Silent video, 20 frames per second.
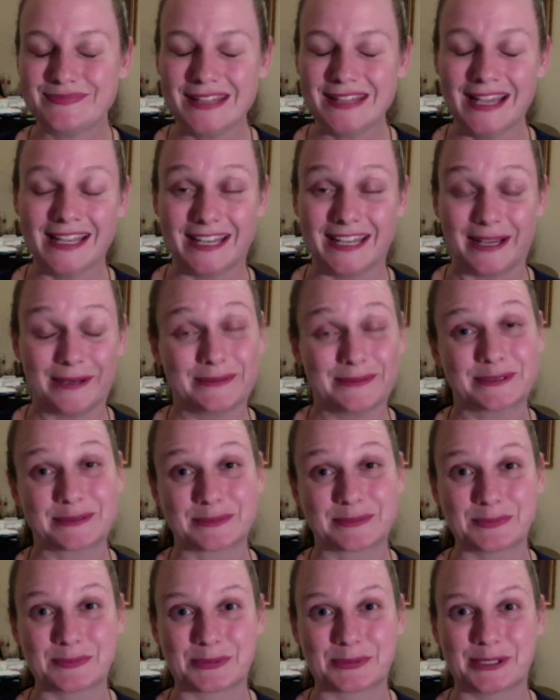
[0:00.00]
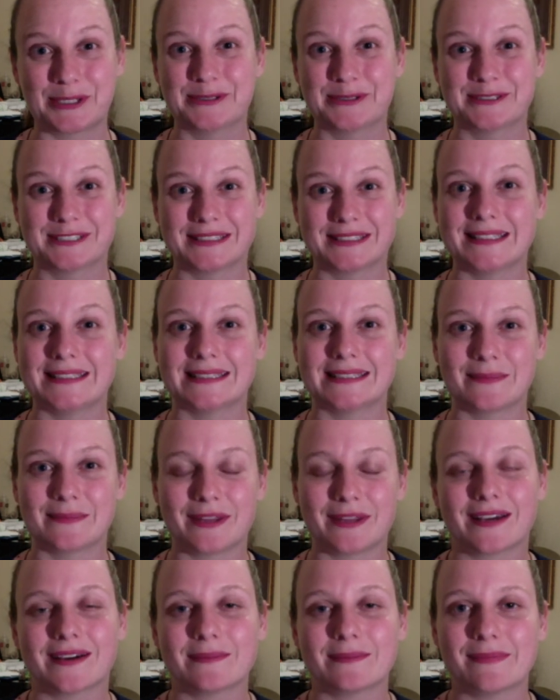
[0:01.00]
yeah, it was pretty cool to see
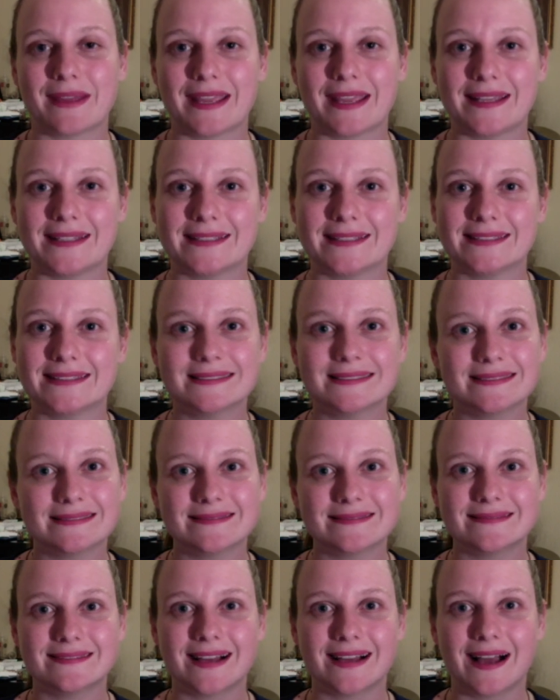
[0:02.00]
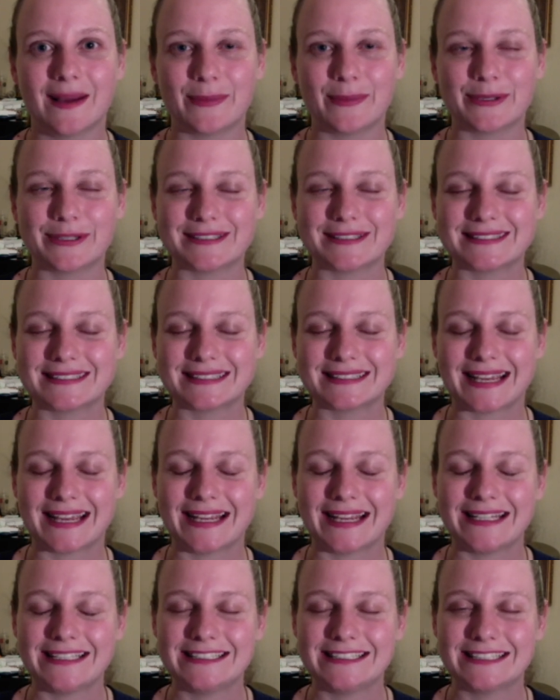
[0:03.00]
something I'd made up on the
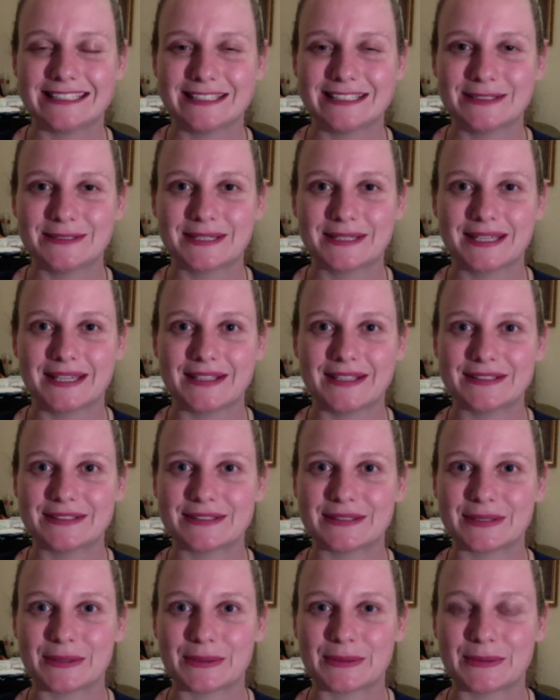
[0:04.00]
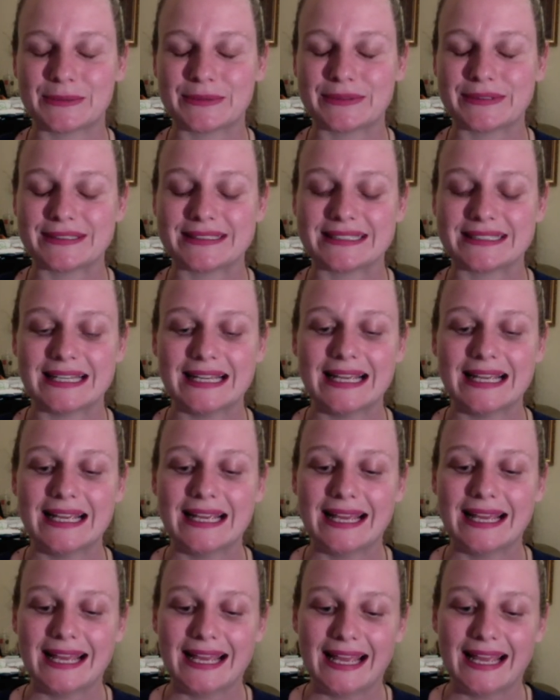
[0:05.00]
stage looking so good.
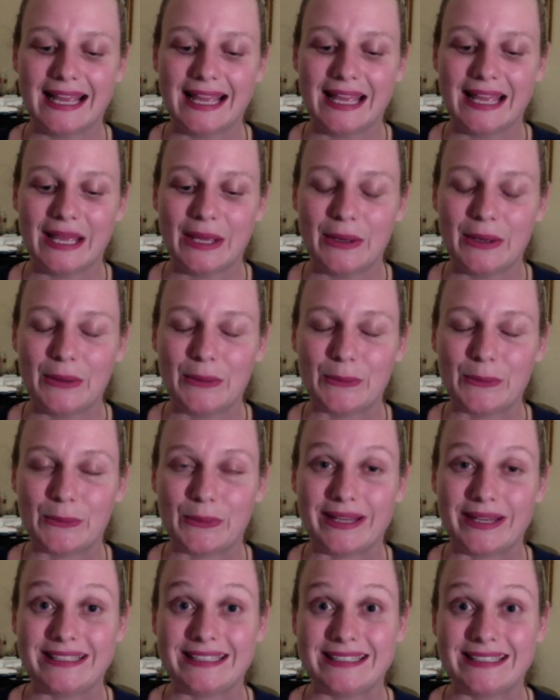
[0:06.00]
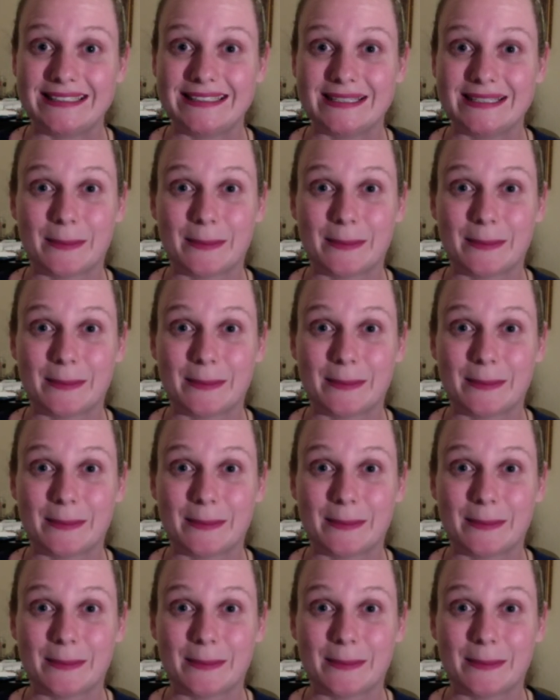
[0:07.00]
We did